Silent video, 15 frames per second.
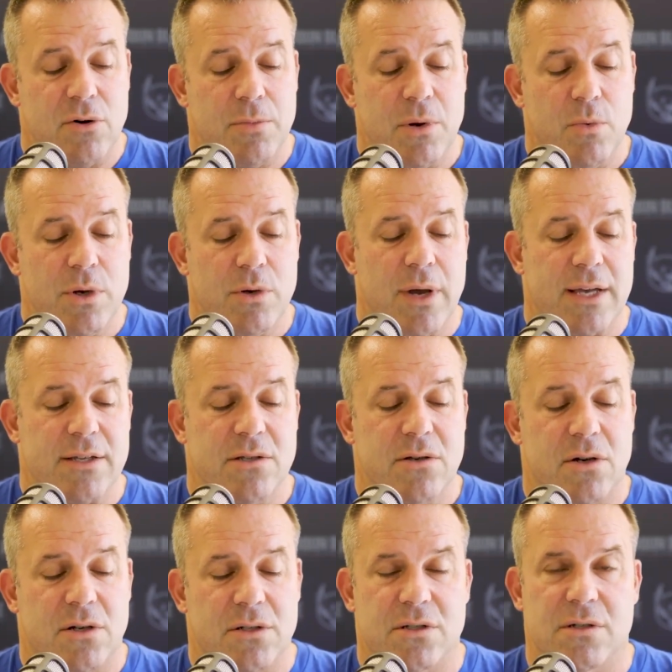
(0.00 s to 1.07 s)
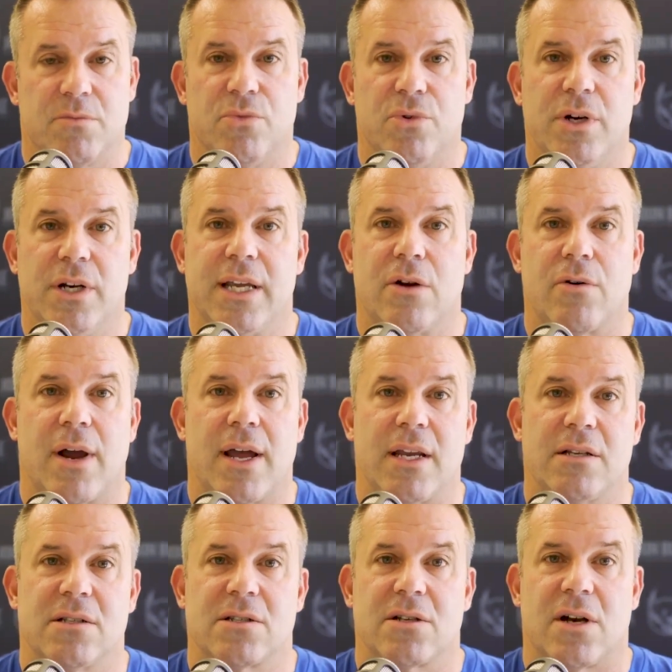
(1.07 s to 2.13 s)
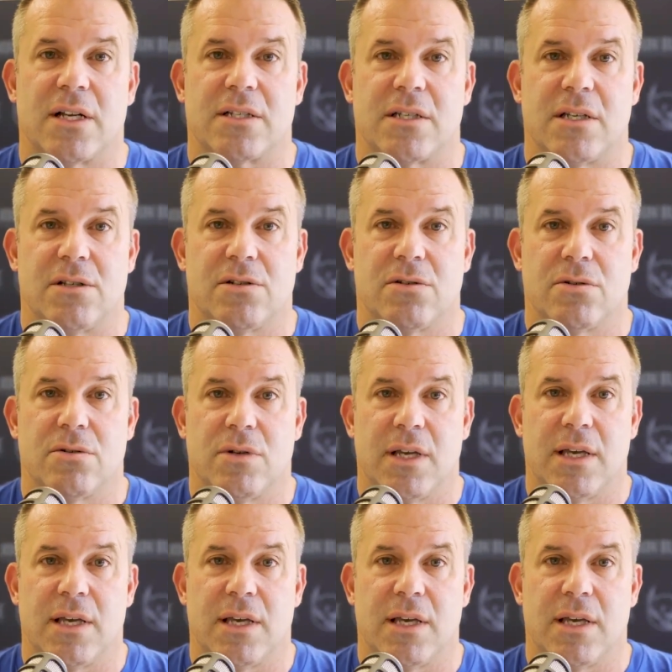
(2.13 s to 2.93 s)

But Will has got some really great insights into